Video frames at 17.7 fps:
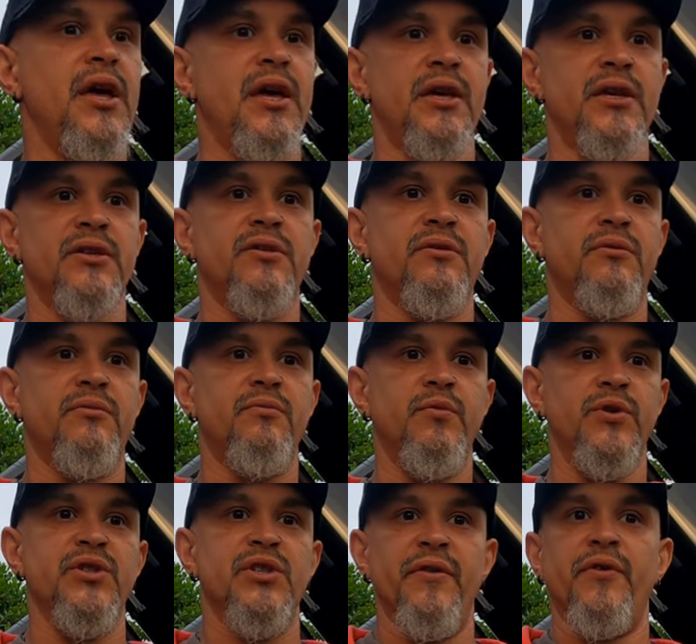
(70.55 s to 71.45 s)
it
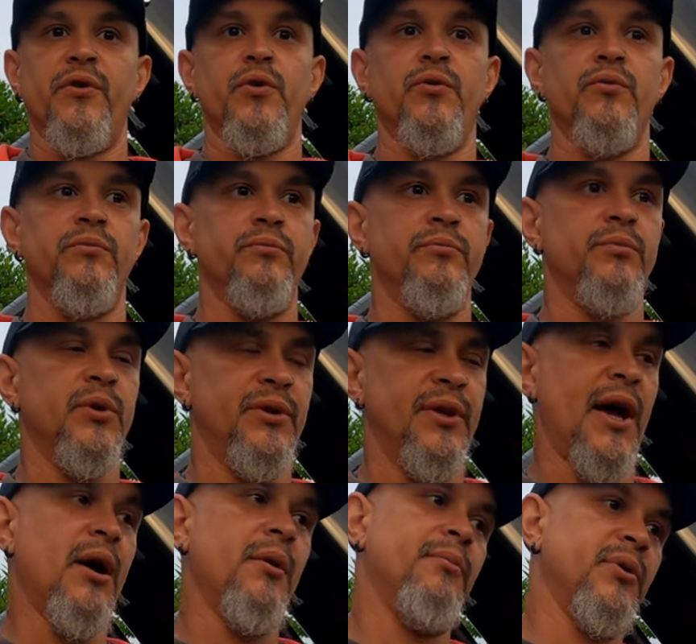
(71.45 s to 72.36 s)
was difficult.
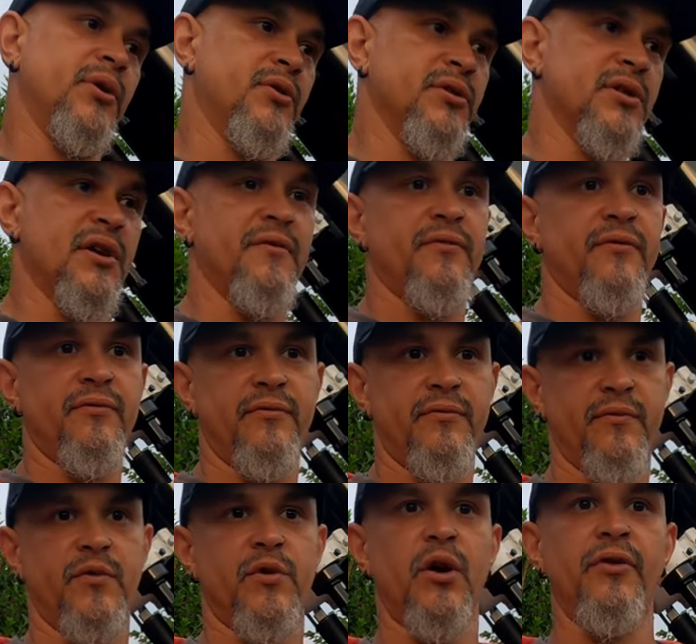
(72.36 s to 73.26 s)
But now, because I've
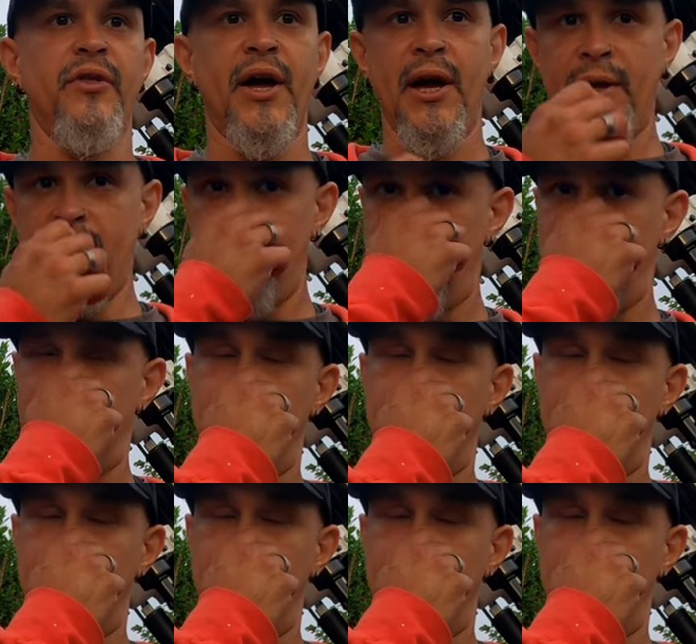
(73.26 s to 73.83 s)
got that